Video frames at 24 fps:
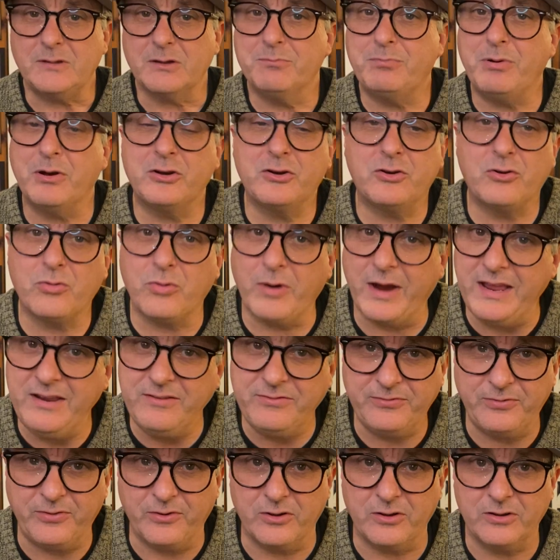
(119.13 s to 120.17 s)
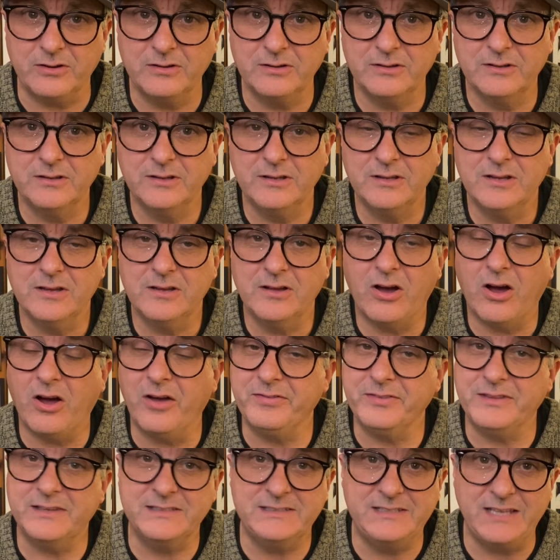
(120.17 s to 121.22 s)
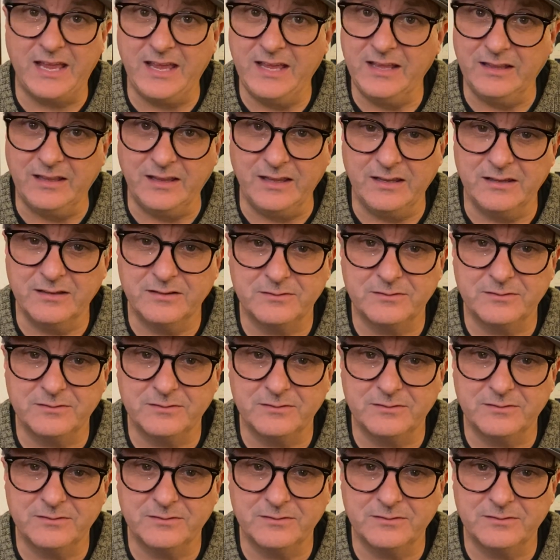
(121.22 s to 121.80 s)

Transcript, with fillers: but grateful on the daily.